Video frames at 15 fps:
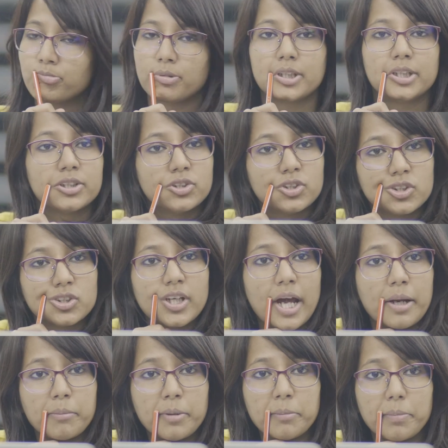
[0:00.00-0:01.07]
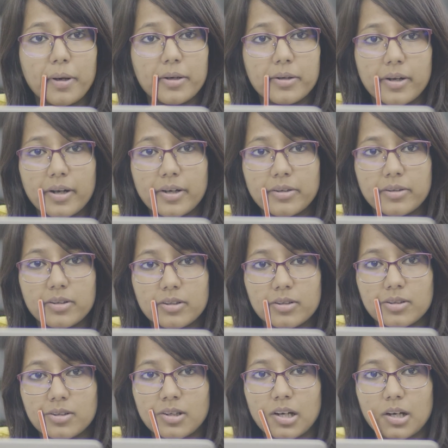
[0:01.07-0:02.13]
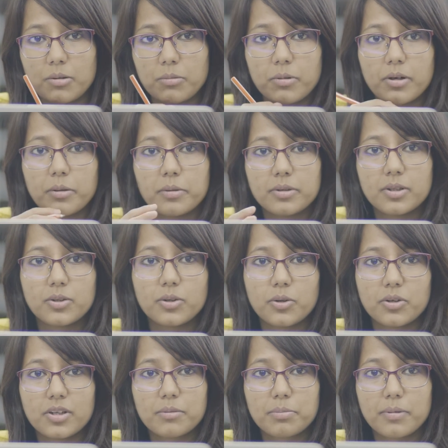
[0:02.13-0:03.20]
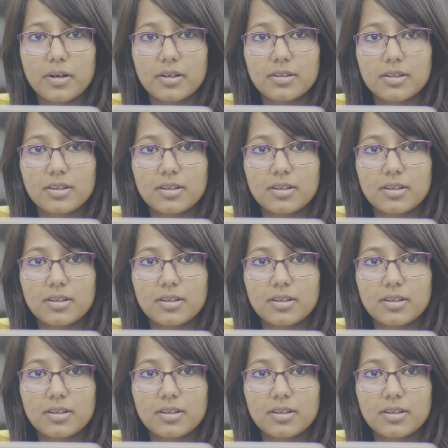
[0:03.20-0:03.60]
But this is just the admin part, right? Whatever the donor part.